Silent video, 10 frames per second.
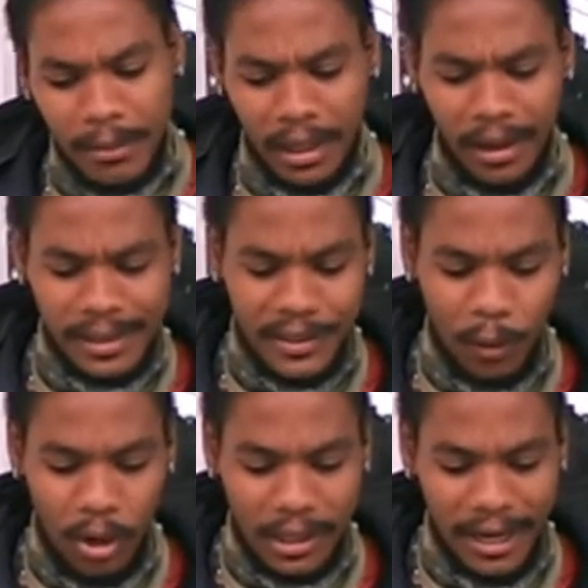because
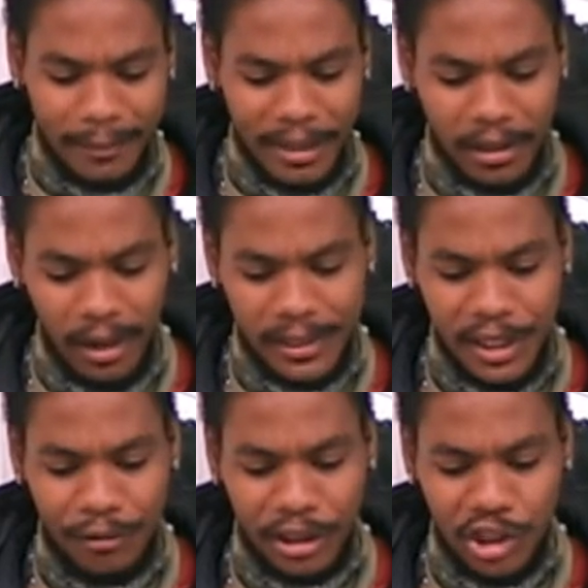you are glad,
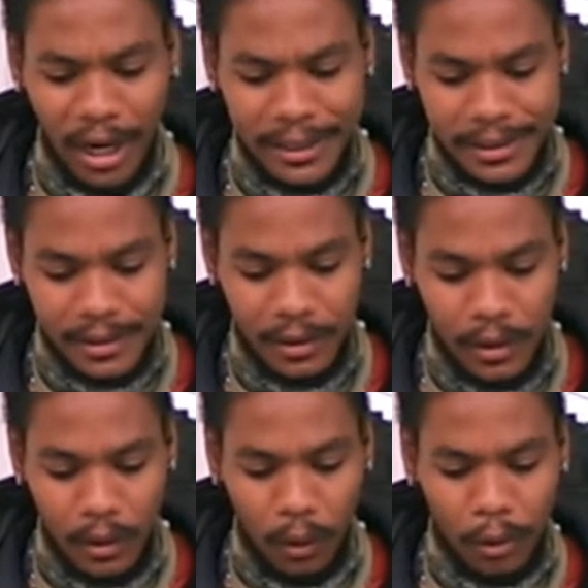because you rejoice,
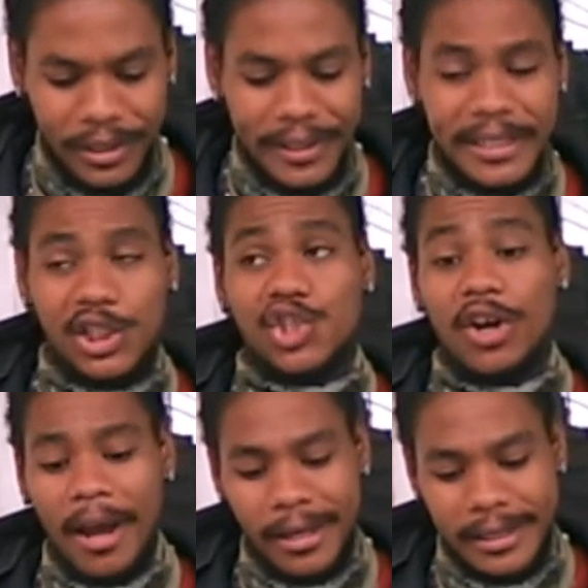O ye
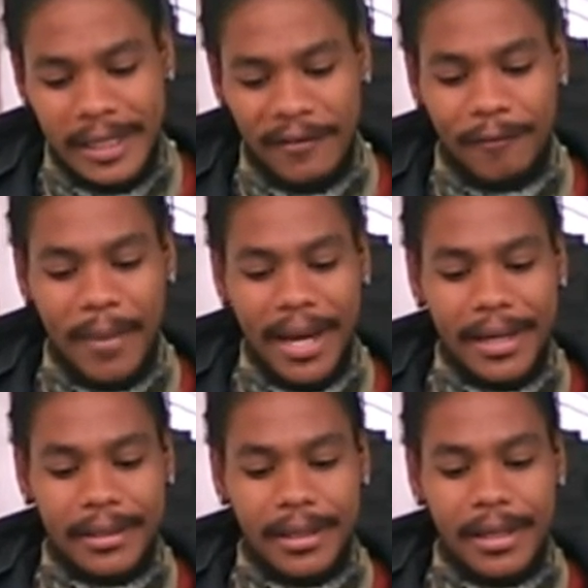destroyers of
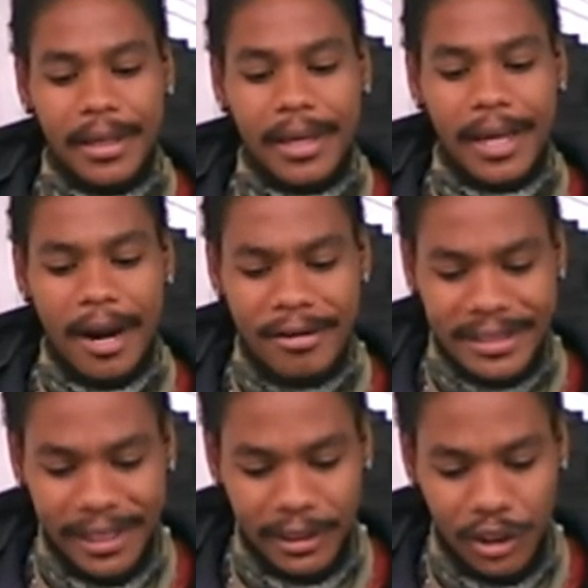mine
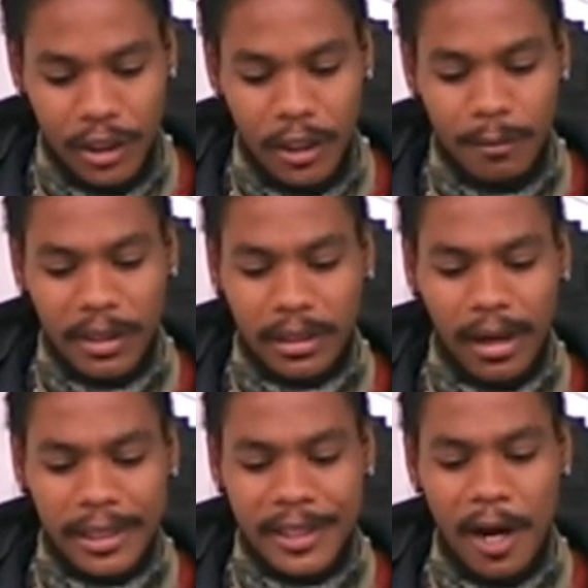heritage,
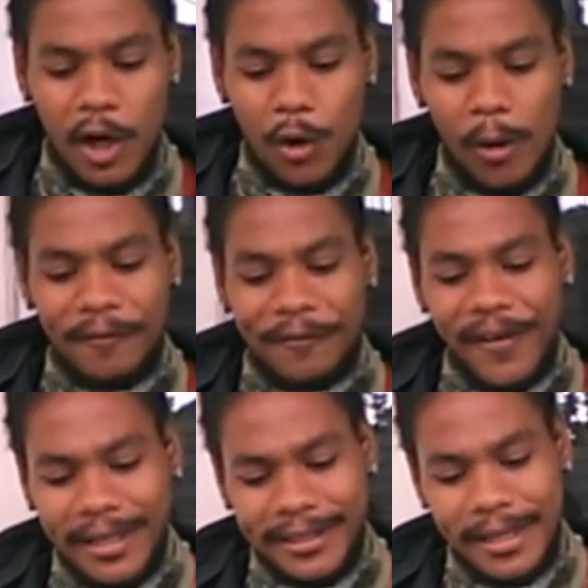because ye are grown
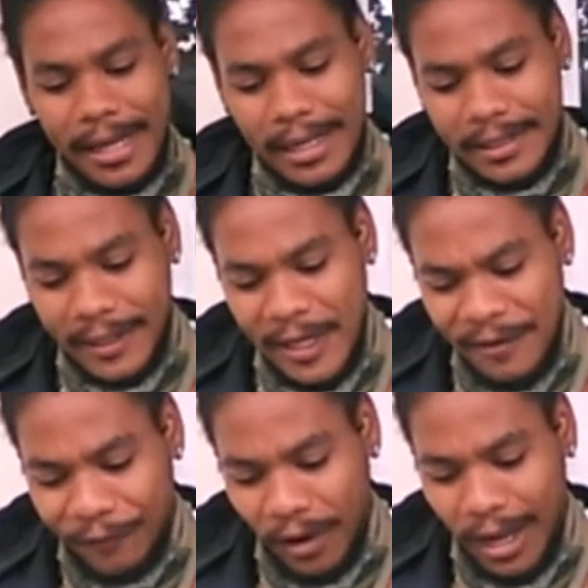fat as
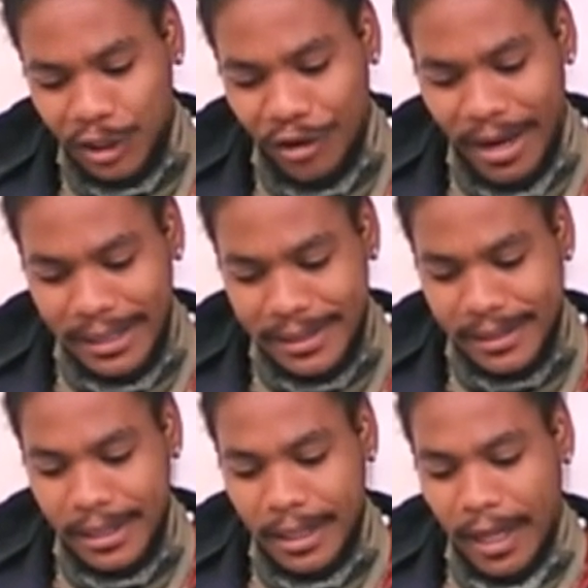heifer at
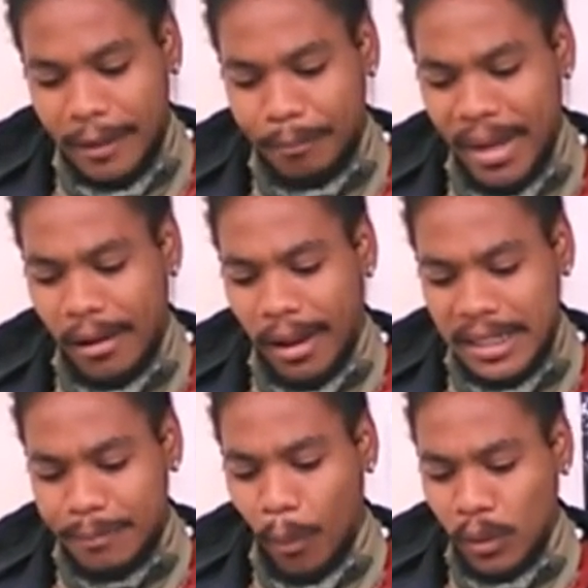grass, and bellow
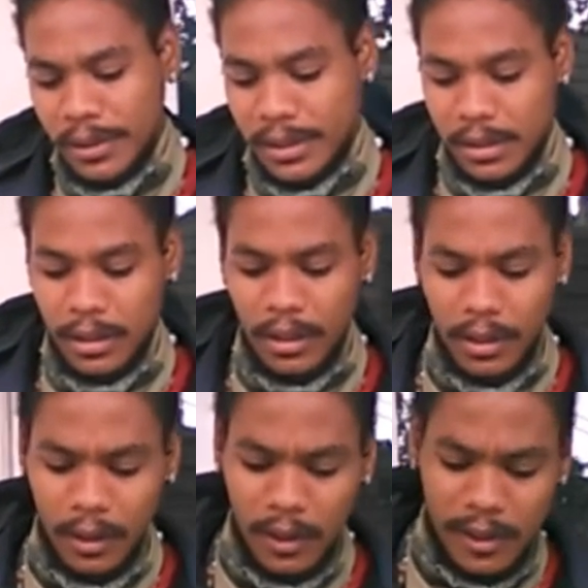as bulls.
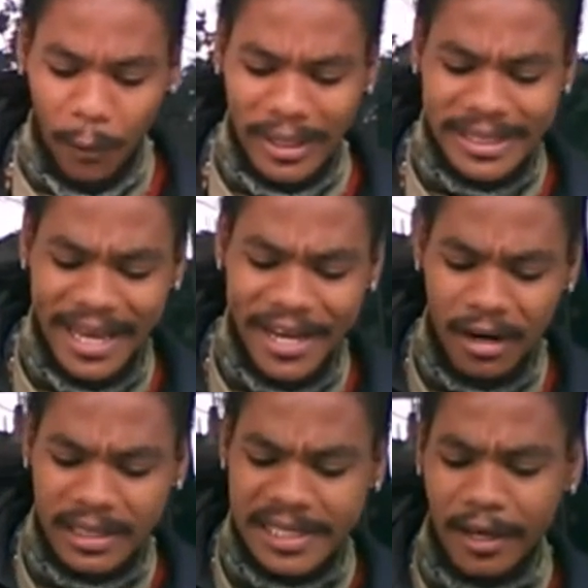So when I
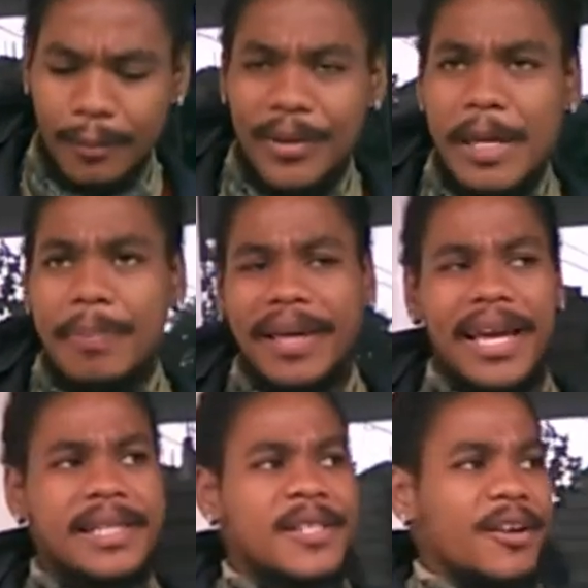hear certain people
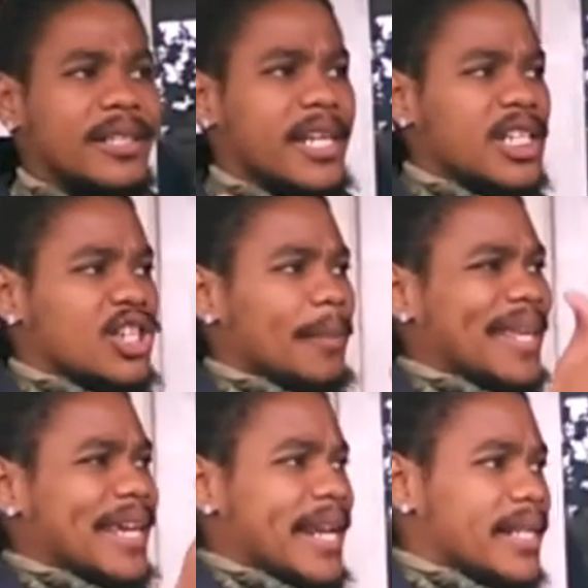get certain things from
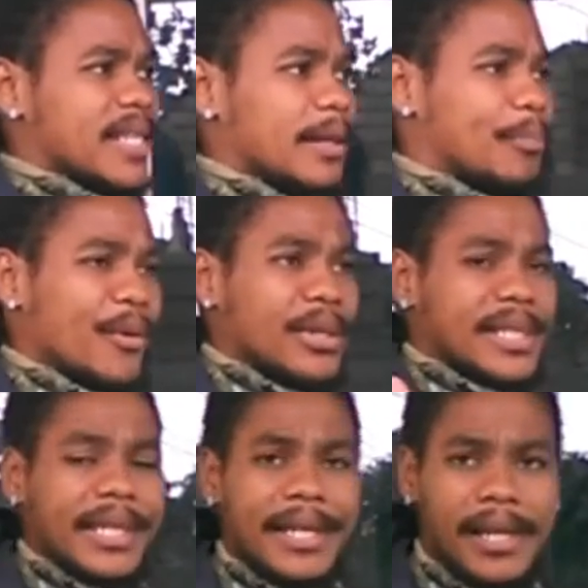the Edens and
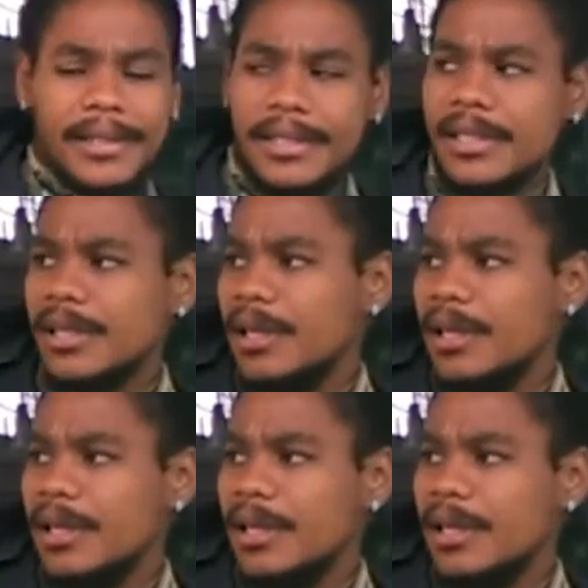praise the Edens,